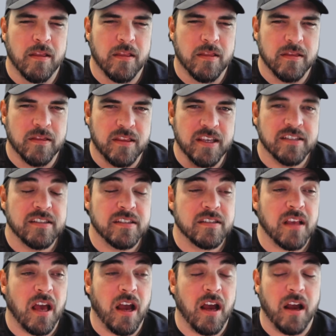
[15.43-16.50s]

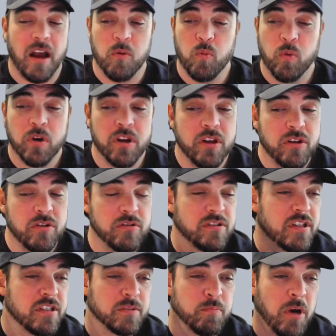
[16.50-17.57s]
This, uh, we're gonna use
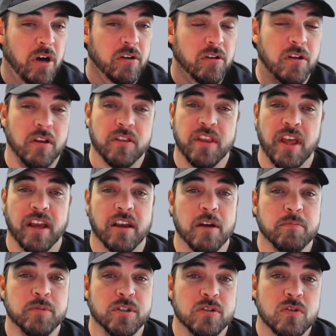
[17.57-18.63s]
this model that
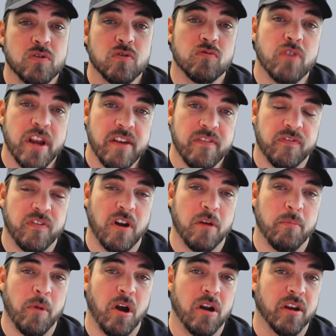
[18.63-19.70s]
comes straight
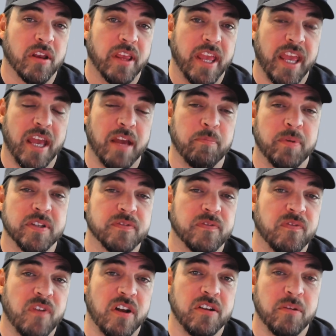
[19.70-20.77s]
from our Campus
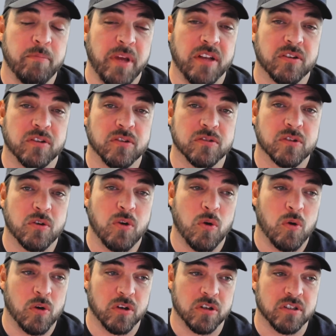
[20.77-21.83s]
Fundamentals
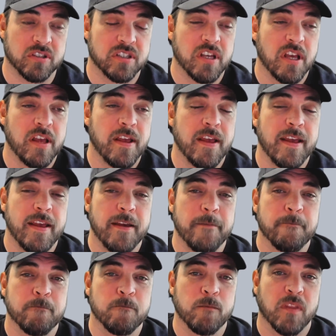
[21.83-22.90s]
course,
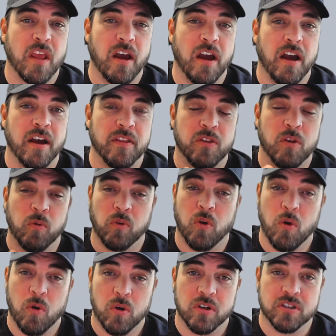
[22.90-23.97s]
uh, the
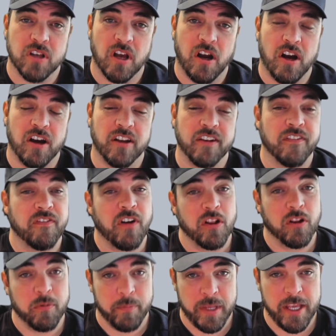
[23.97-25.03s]
course on
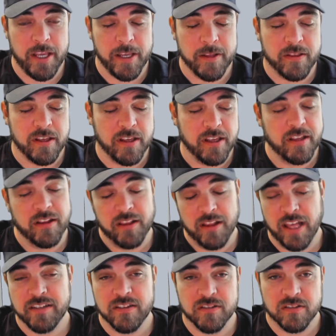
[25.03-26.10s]
Follow Me, the
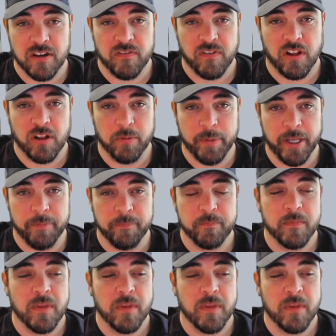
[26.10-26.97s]
lessons on Follow Me